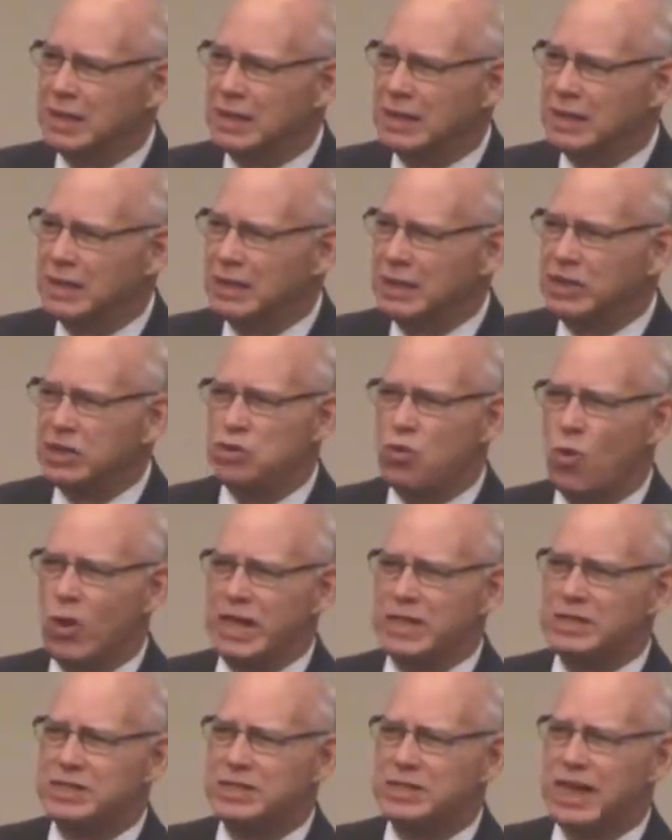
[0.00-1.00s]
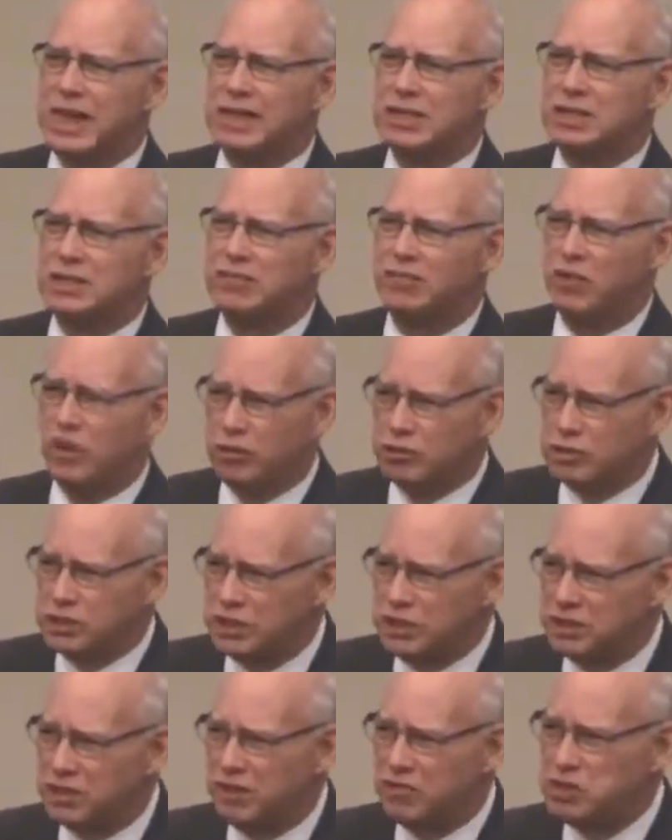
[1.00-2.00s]
the 26
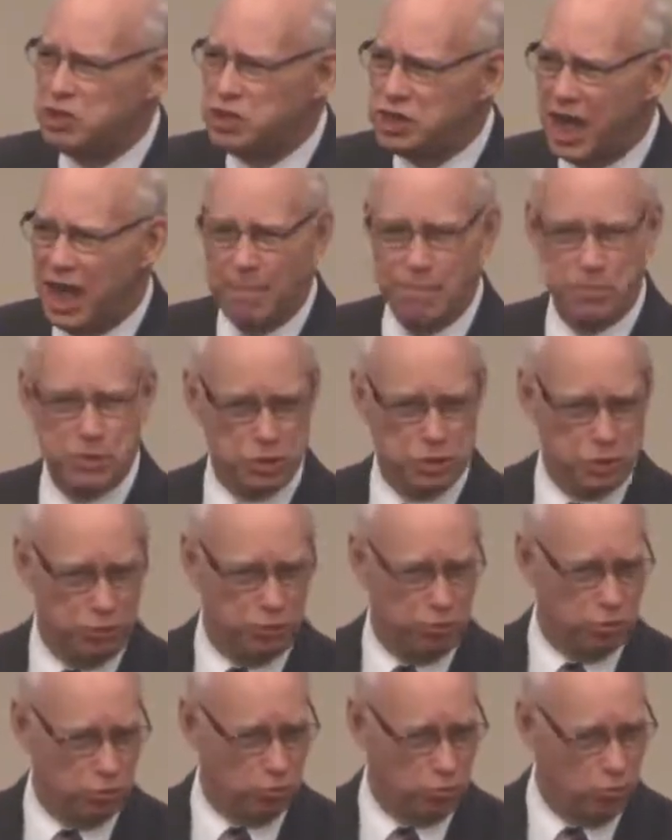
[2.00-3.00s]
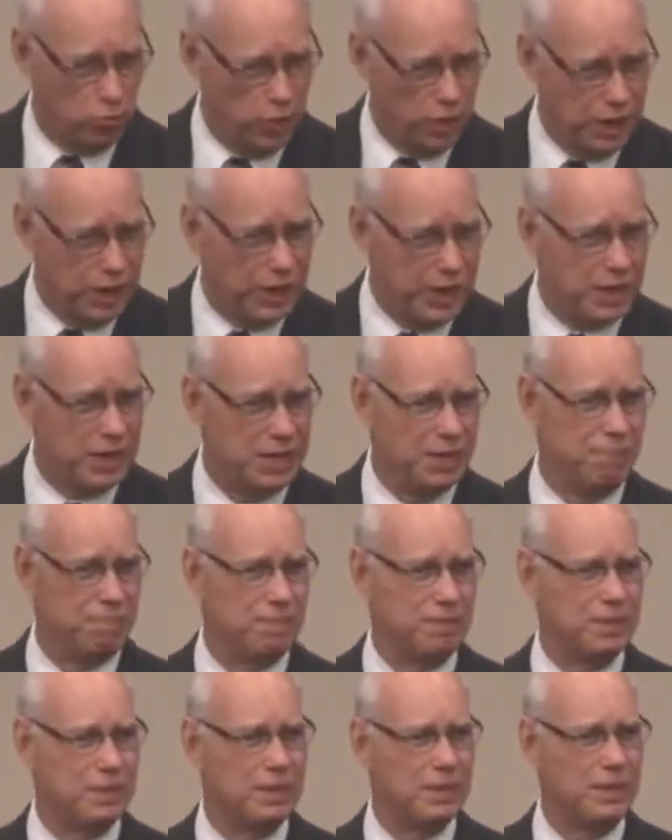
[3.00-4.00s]
verses of chapter 3
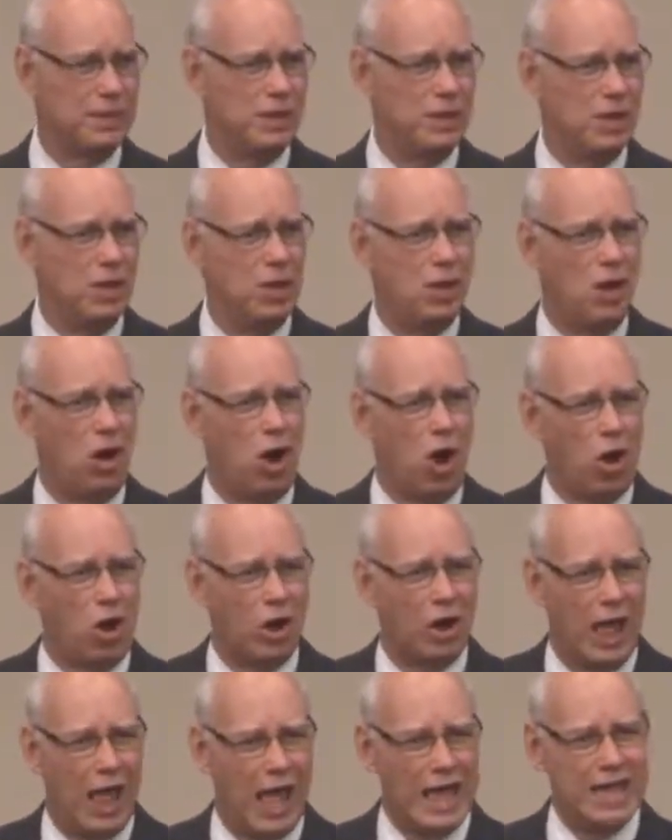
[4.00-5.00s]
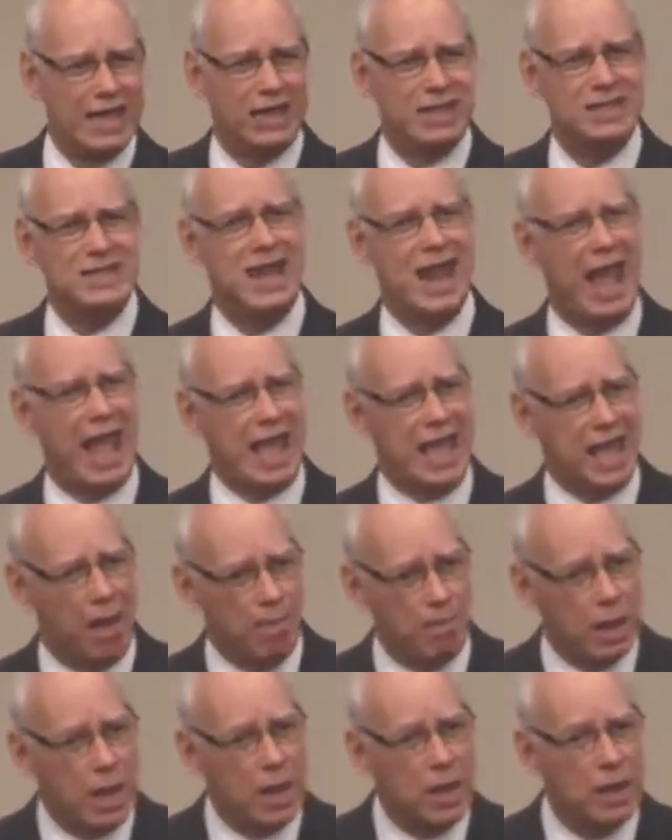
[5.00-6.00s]
are like a
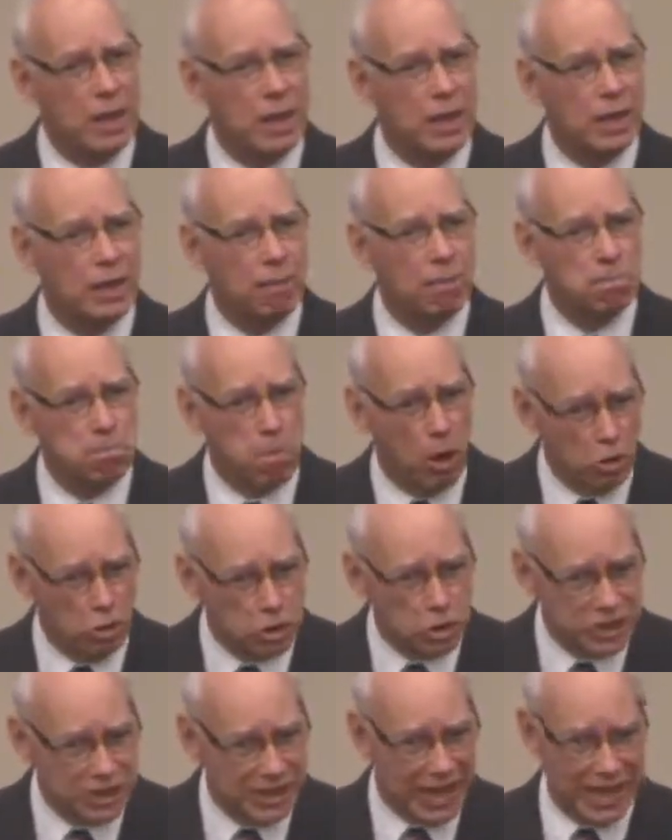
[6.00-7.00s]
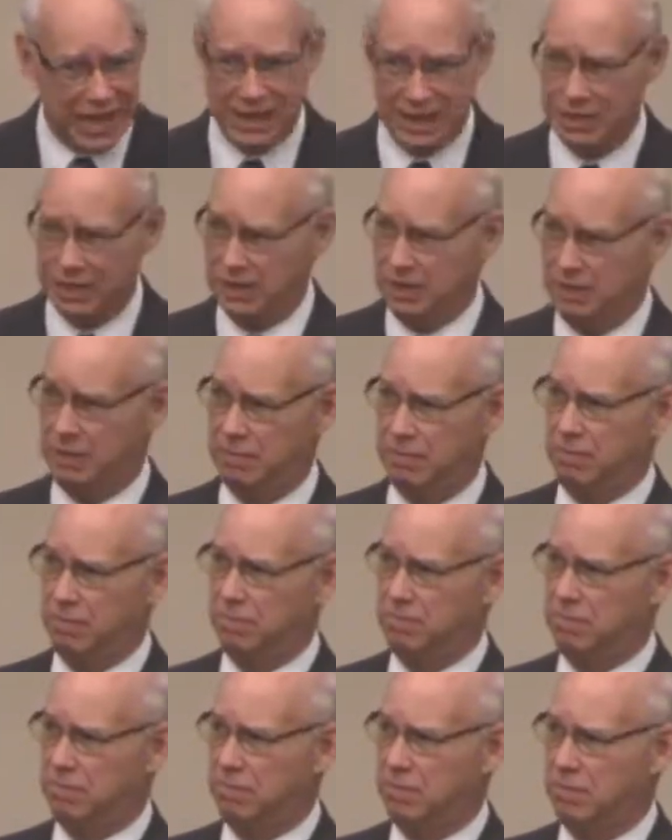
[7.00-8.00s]
dam bursting,
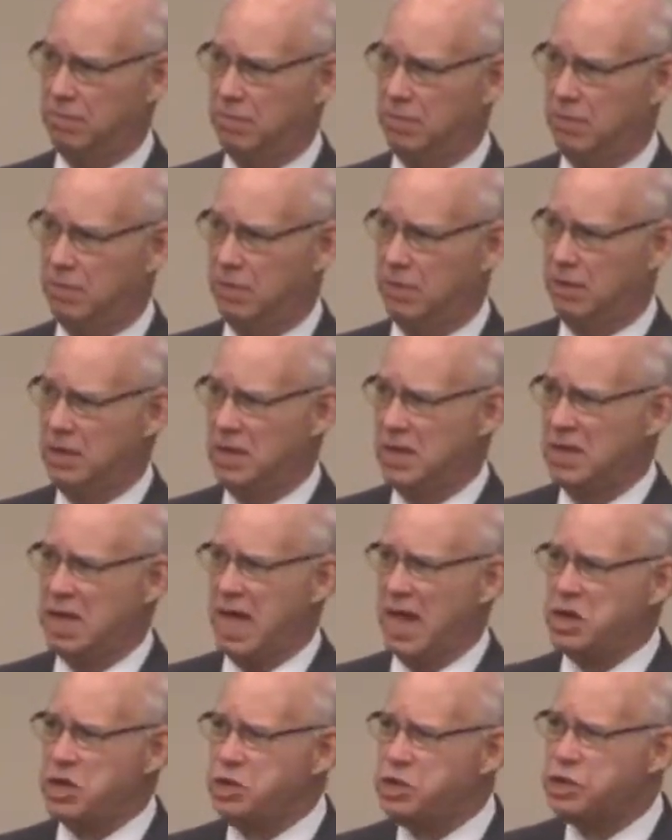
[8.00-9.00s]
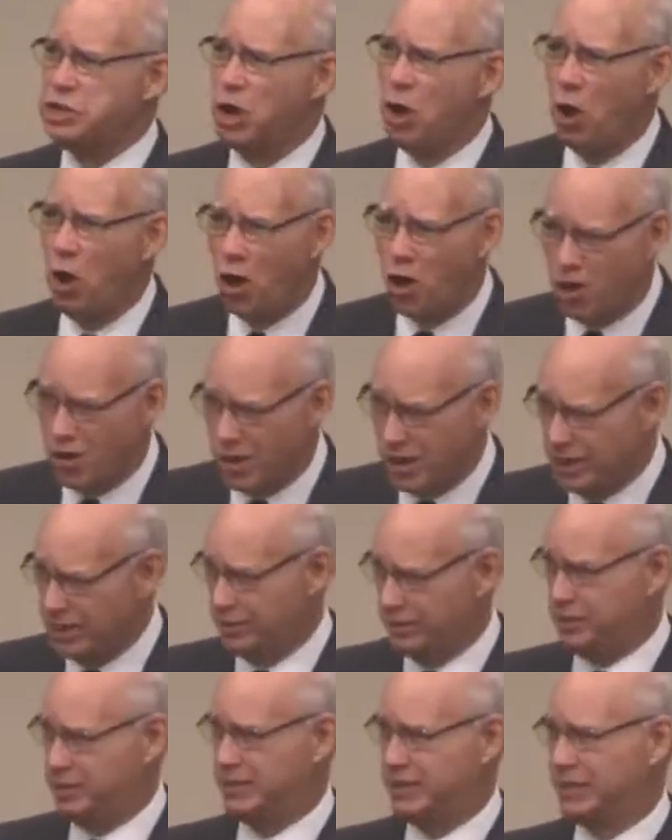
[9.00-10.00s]
and
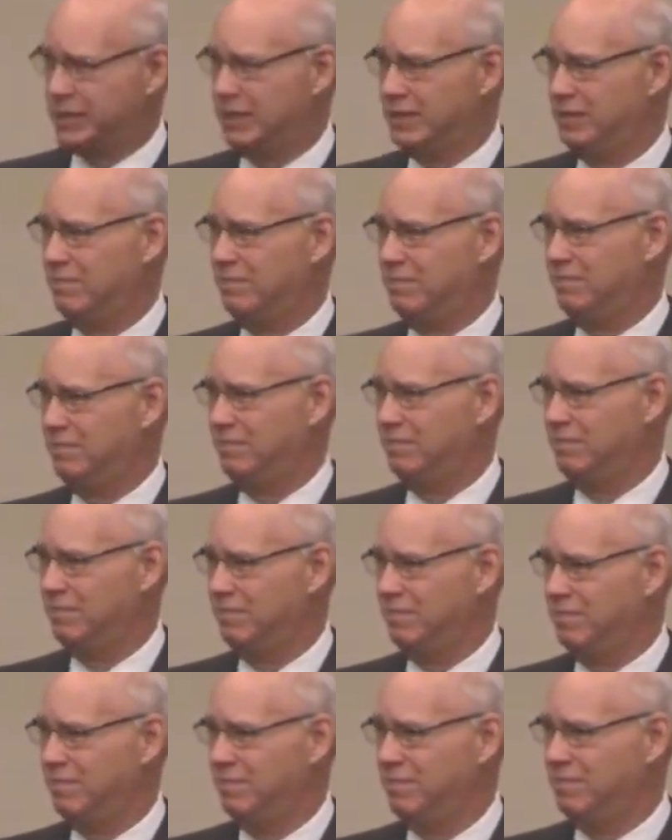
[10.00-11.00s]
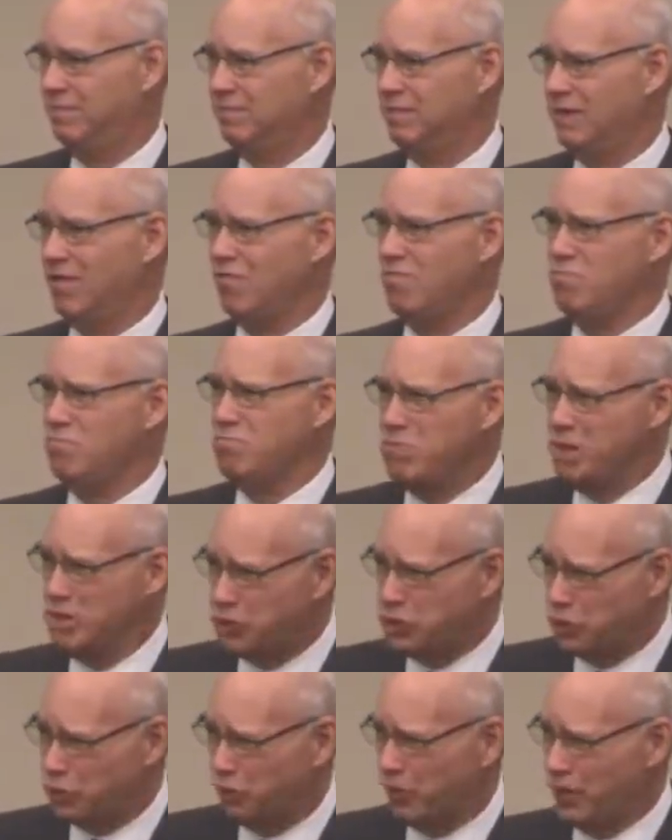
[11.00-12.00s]
torrents of
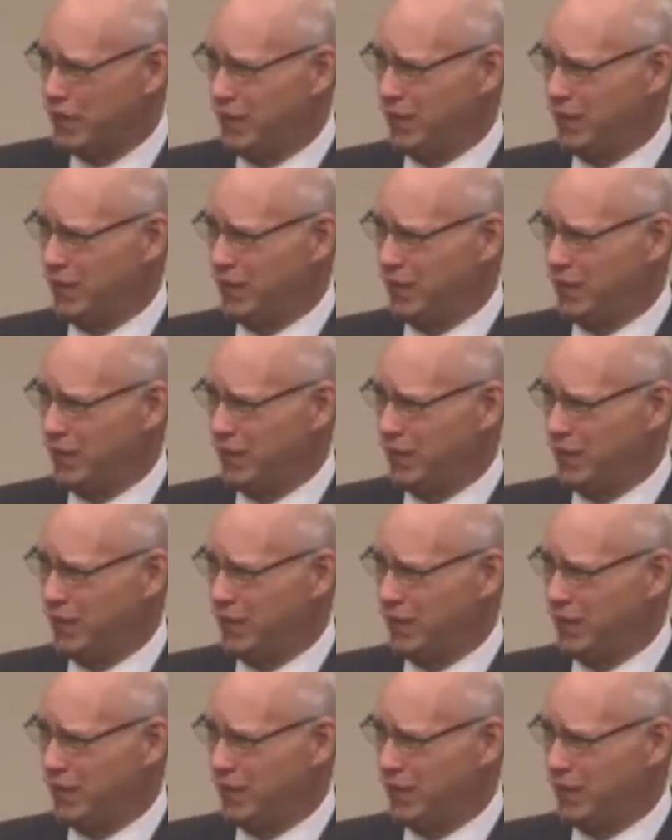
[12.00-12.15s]
misery,